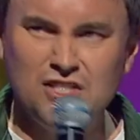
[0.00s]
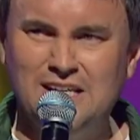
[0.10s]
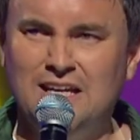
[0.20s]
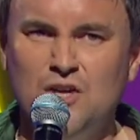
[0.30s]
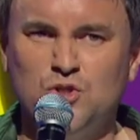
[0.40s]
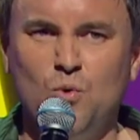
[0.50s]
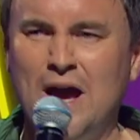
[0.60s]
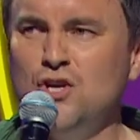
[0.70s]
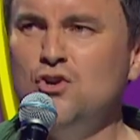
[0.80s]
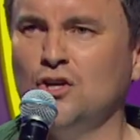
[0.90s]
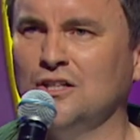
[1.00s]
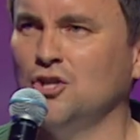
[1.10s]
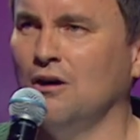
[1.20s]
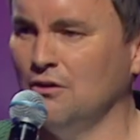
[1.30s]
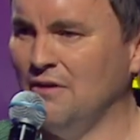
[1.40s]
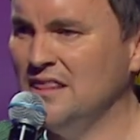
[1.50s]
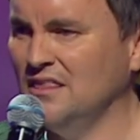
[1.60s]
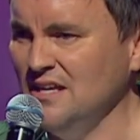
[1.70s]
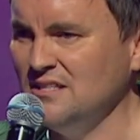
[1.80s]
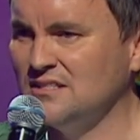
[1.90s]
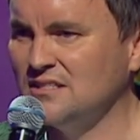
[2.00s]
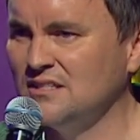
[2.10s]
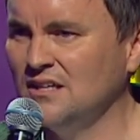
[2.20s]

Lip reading: City Council, are you going to tolerate this?"